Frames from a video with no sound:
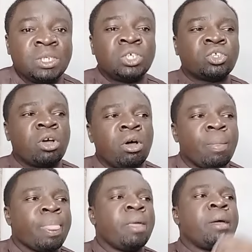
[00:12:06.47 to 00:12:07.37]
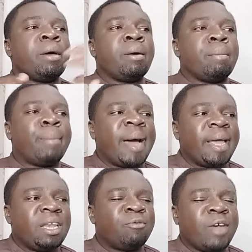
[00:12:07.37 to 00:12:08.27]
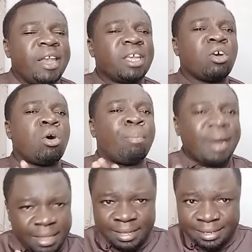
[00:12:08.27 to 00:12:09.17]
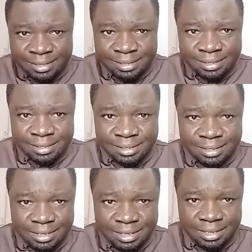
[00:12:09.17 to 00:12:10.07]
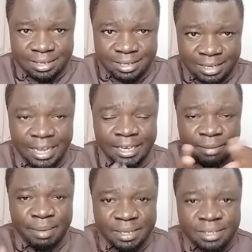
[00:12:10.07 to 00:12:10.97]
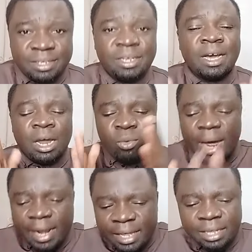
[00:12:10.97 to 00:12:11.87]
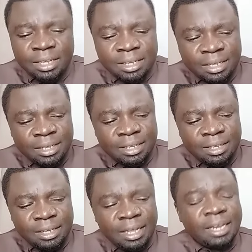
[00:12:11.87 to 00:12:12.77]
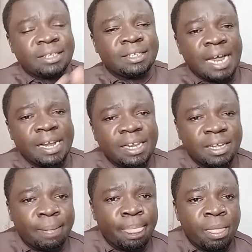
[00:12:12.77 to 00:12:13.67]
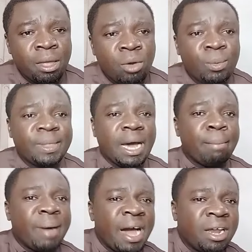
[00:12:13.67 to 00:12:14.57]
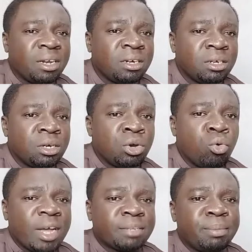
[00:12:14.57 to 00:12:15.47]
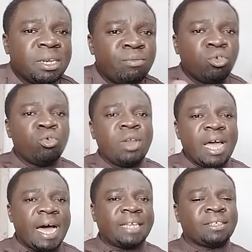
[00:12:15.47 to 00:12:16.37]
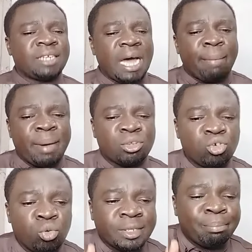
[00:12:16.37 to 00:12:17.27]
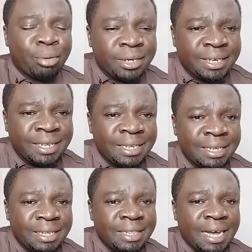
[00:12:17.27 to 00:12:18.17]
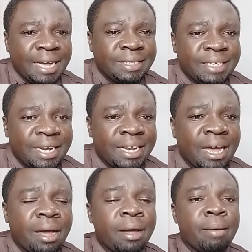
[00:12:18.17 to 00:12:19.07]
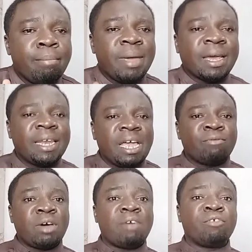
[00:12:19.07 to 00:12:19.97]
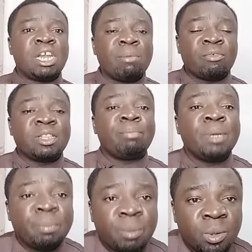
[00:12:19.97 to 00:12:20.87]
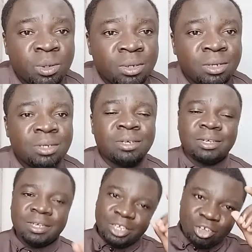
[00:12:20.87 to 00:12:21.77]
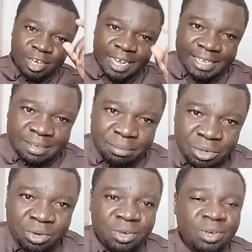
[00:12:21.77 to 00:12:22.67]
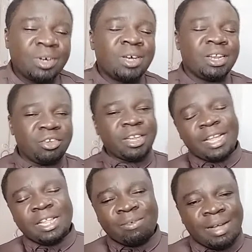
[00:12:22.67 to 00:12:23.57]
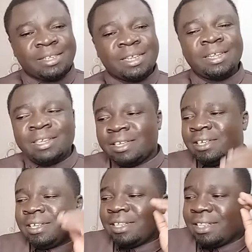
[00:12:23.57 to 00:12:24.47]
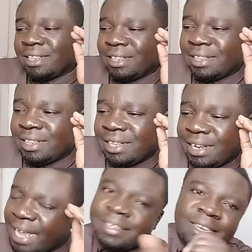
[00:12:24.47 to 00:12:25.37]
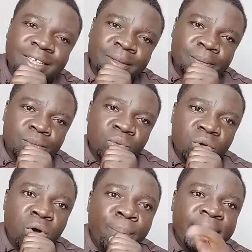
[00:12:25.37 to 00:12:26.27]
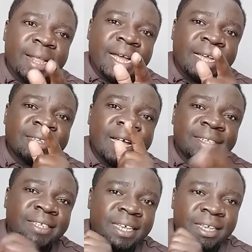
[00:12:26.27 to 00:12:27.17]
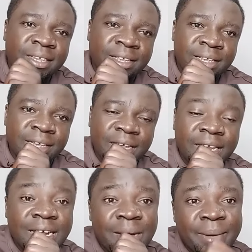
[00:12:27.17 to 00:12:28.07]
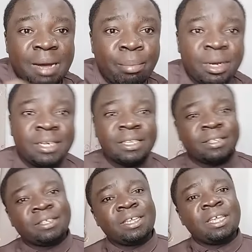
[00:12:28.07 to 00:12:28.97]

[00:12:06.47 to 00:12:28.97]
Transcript: So, by defending Oparanya, it means Khalwale is standing with a man who has been viewed as a person who supports the agenda, make life affordable for the people. Hiyo ni Azimio, na hiyo ni Kenya Kwanza. Lastly, Oparanya has a say in Kakamega politics.